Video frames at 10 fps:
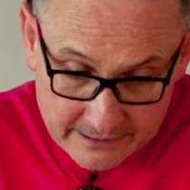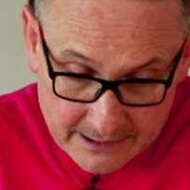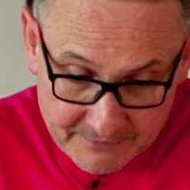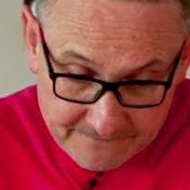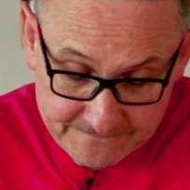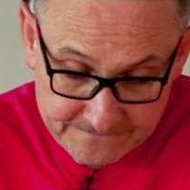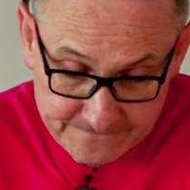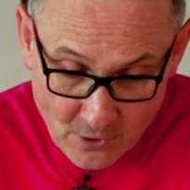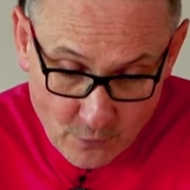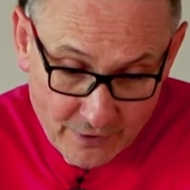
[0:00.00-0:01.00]
get my
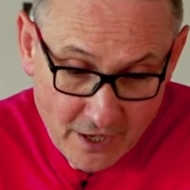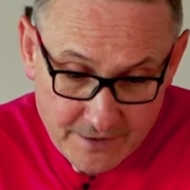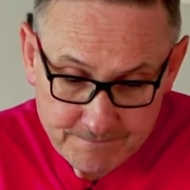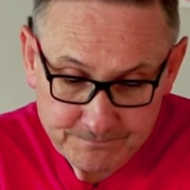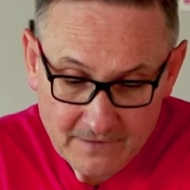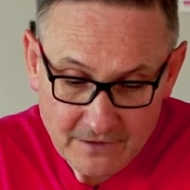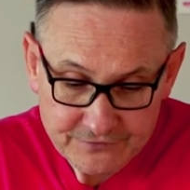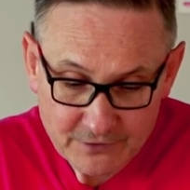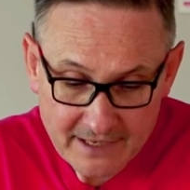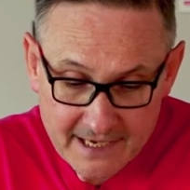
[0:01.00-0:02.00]
phone on.
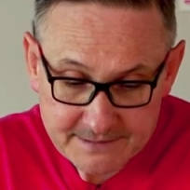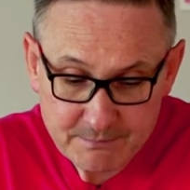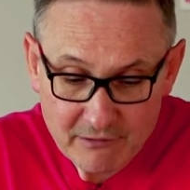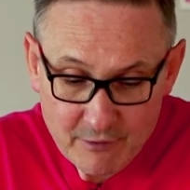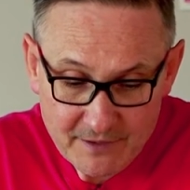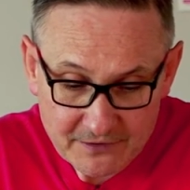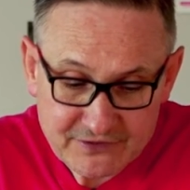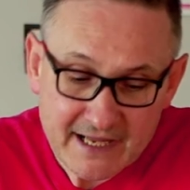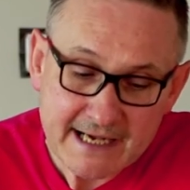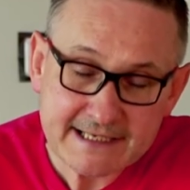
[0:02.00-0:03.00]
So there's
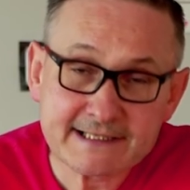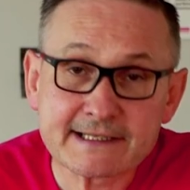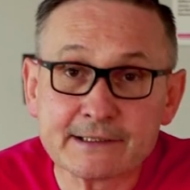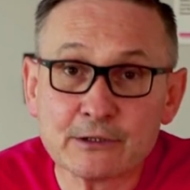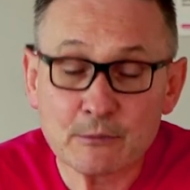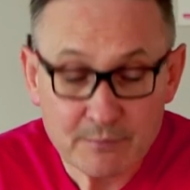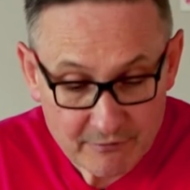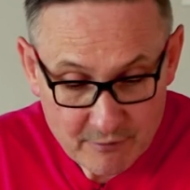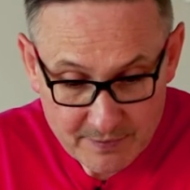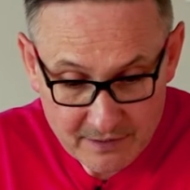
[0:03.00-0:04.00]
BorrowBox, nice little
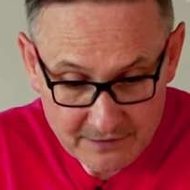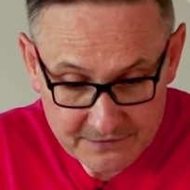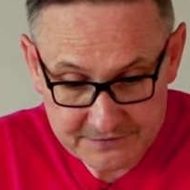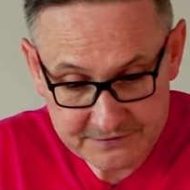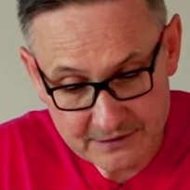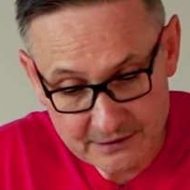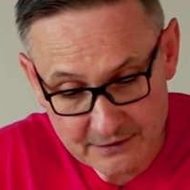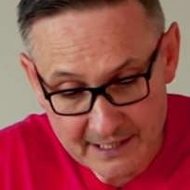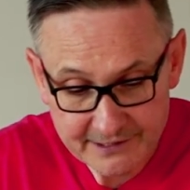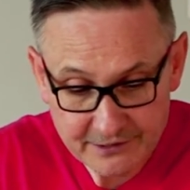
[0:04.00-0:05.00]
BorrowBox
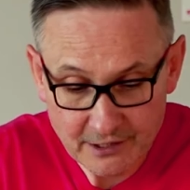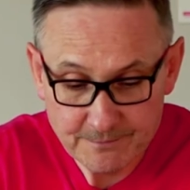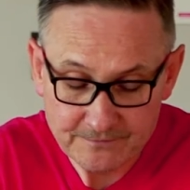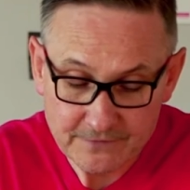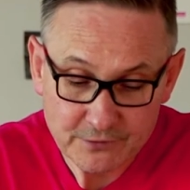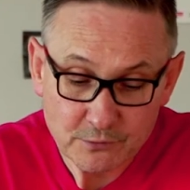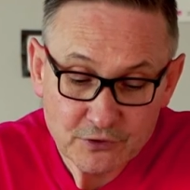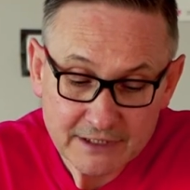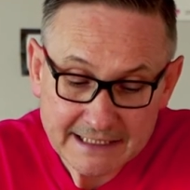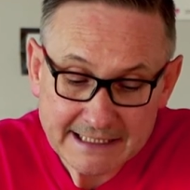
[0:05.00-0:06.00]
icon. So I'm
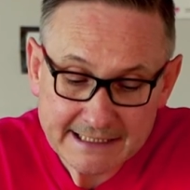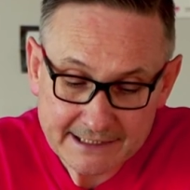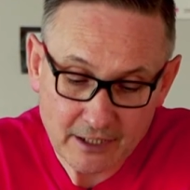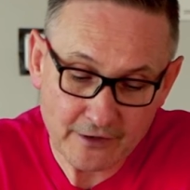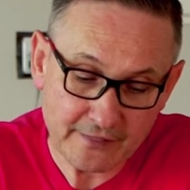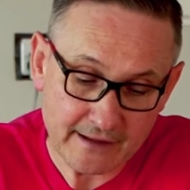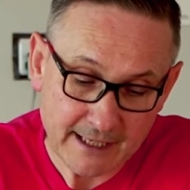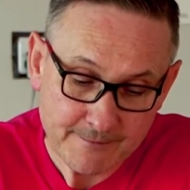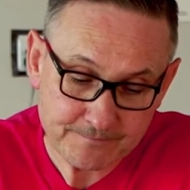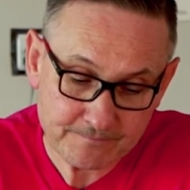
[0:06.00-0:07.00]
going to click on
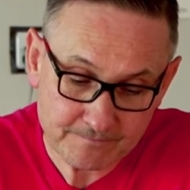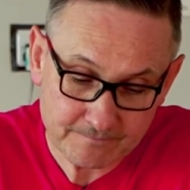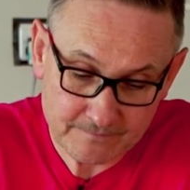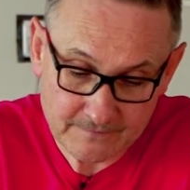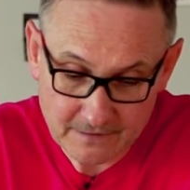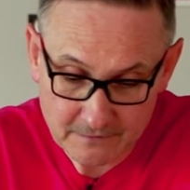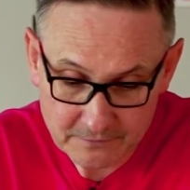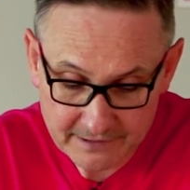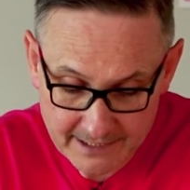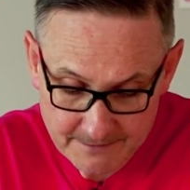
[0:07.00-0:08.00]
that.
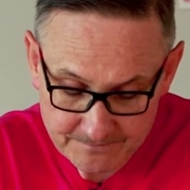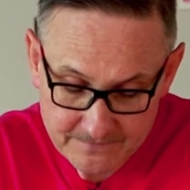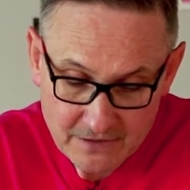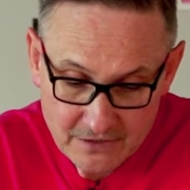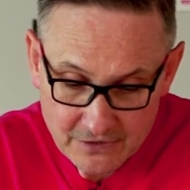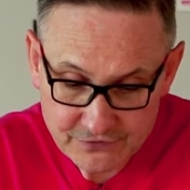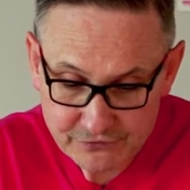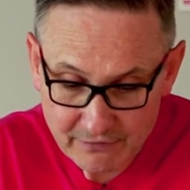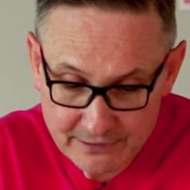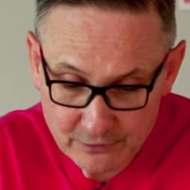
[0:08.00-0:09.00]
Okay. And
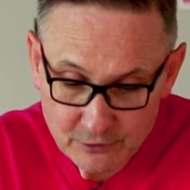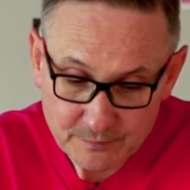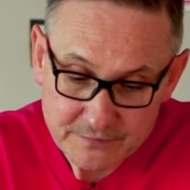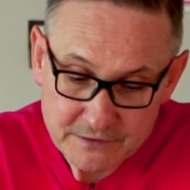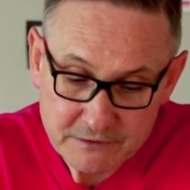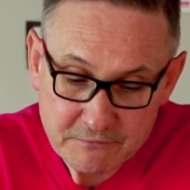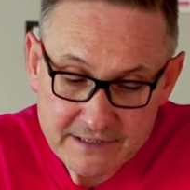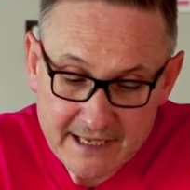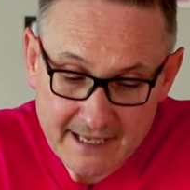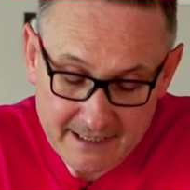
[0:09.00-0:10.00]
straight up, you
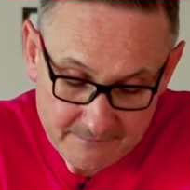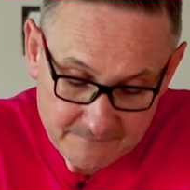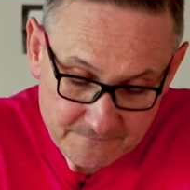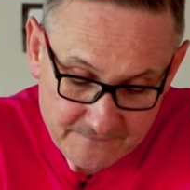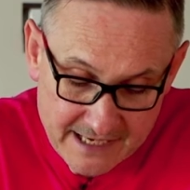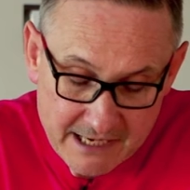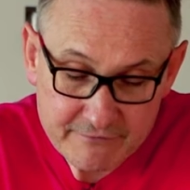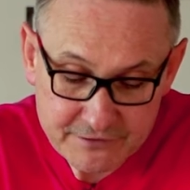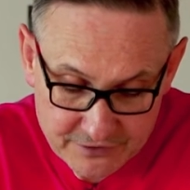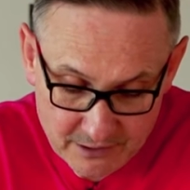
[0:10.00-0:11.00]
get
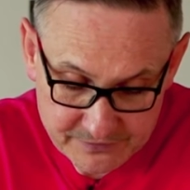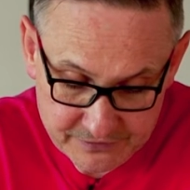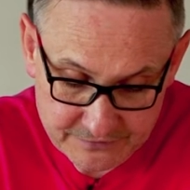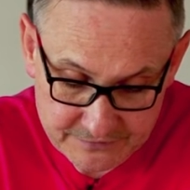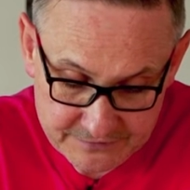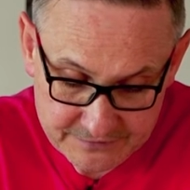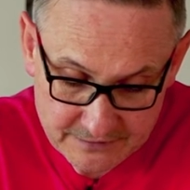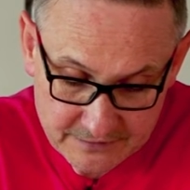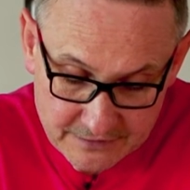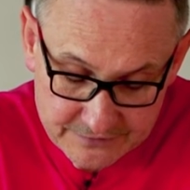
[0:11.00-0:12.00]
various options.
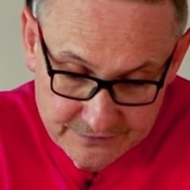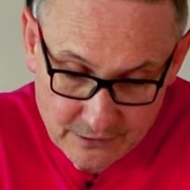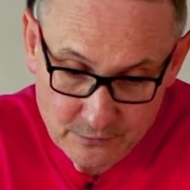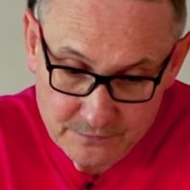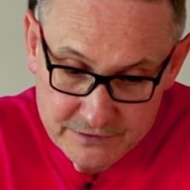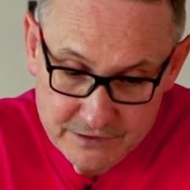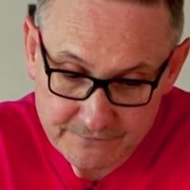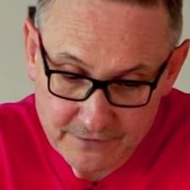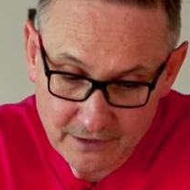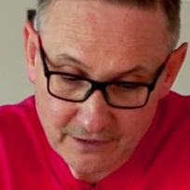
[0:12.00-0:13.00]
So
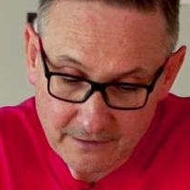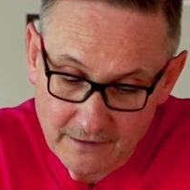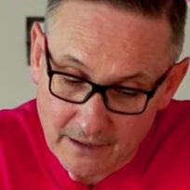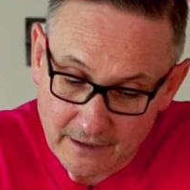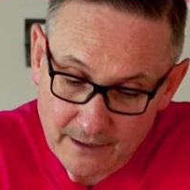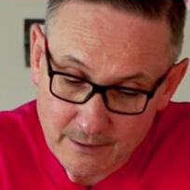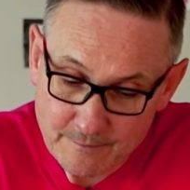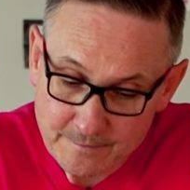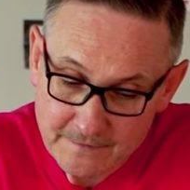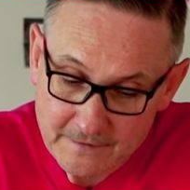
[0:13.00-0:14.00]
you've got
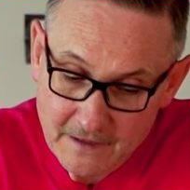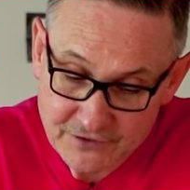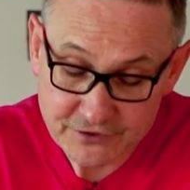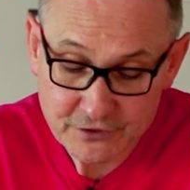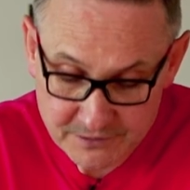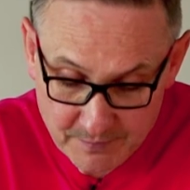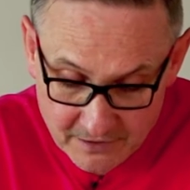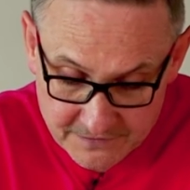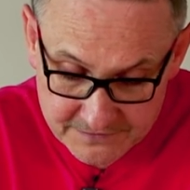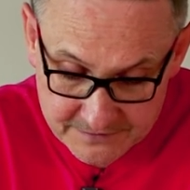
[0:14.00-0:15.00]
a search
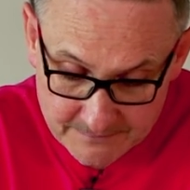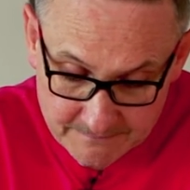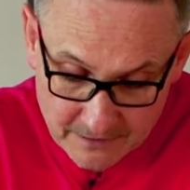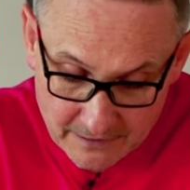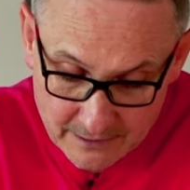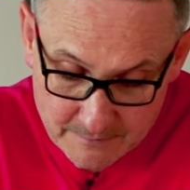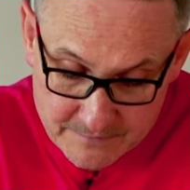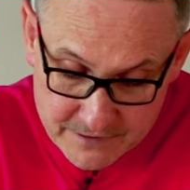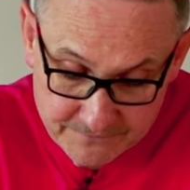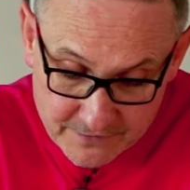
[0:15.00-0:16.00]
box.
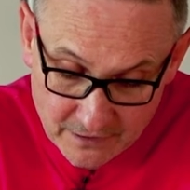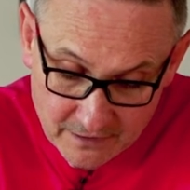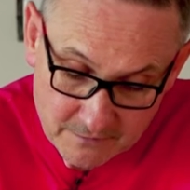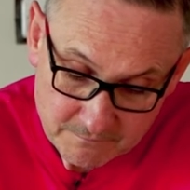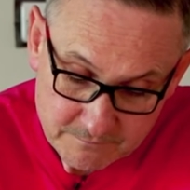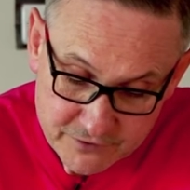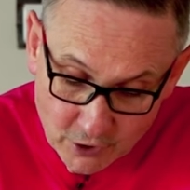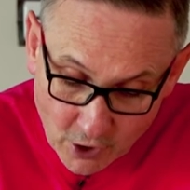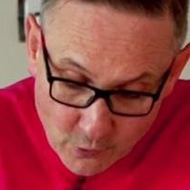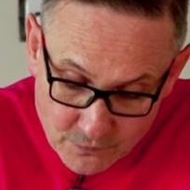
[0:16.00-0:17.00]
You've got
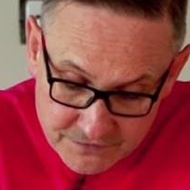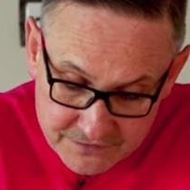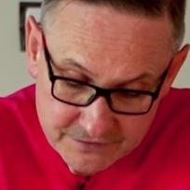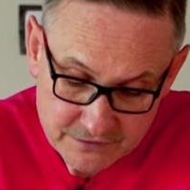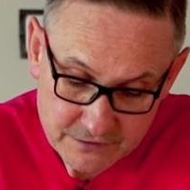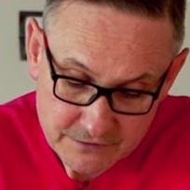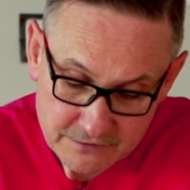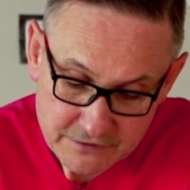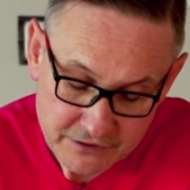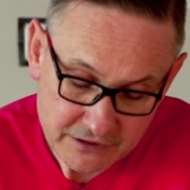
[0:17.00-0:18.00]
your loans.
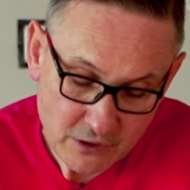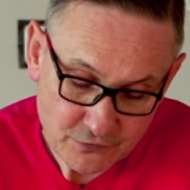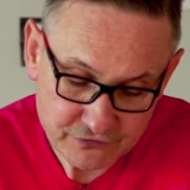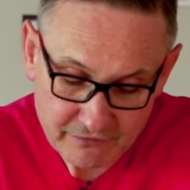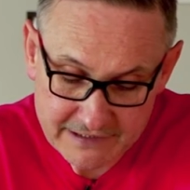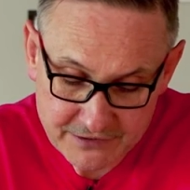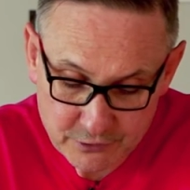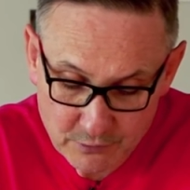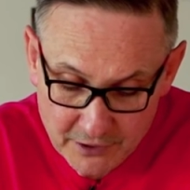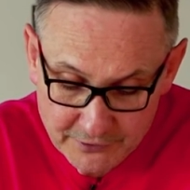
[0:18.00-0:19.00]
You can go straight
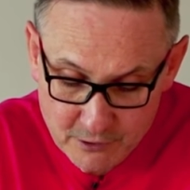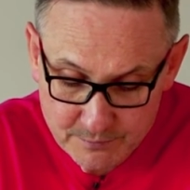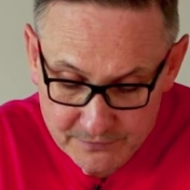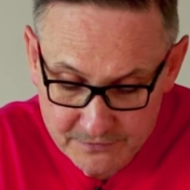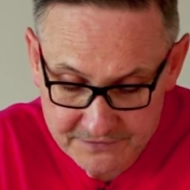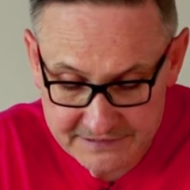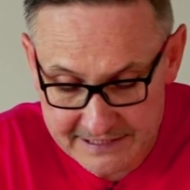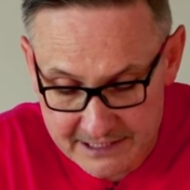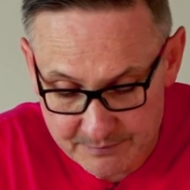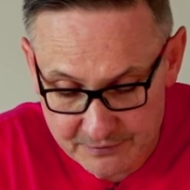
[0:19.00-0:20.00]
into audiobooks,
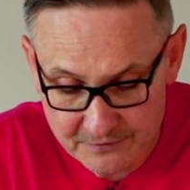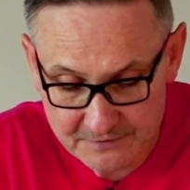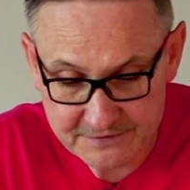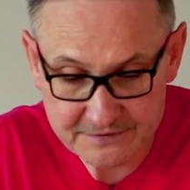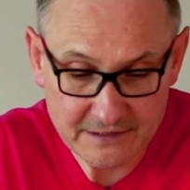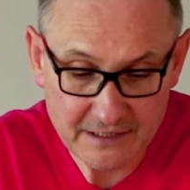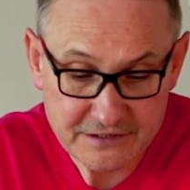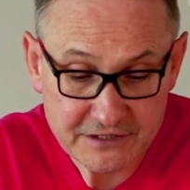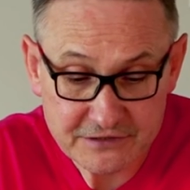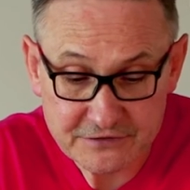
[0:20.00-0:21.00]
eBooks,
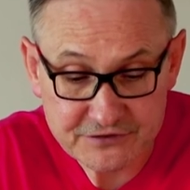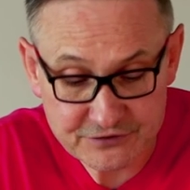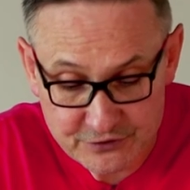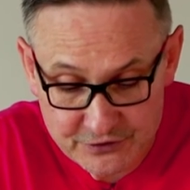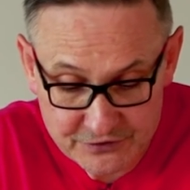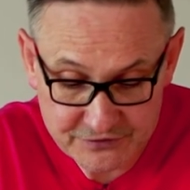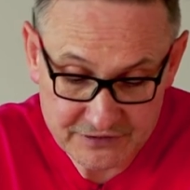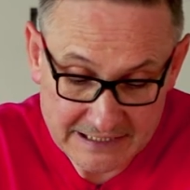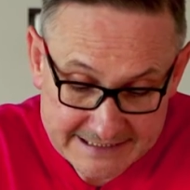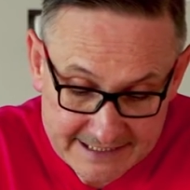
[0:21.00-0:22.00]
and you can
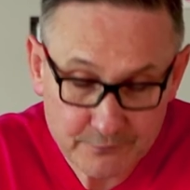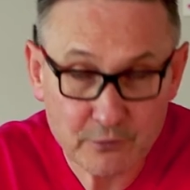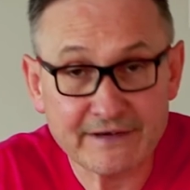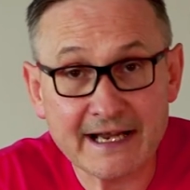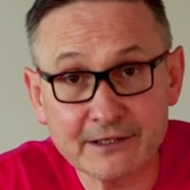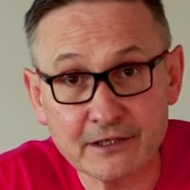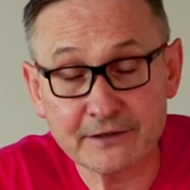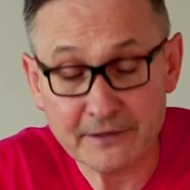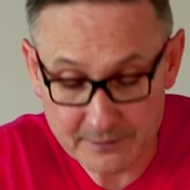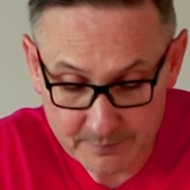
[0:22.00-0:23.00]
search again with an
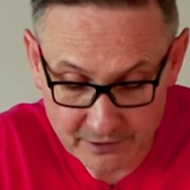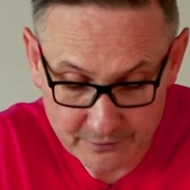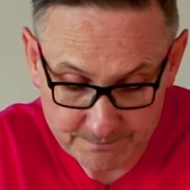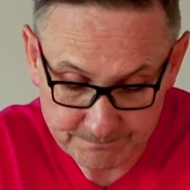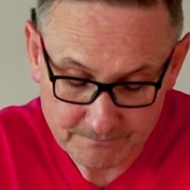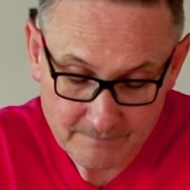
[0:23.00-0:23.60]
icon at the bottom.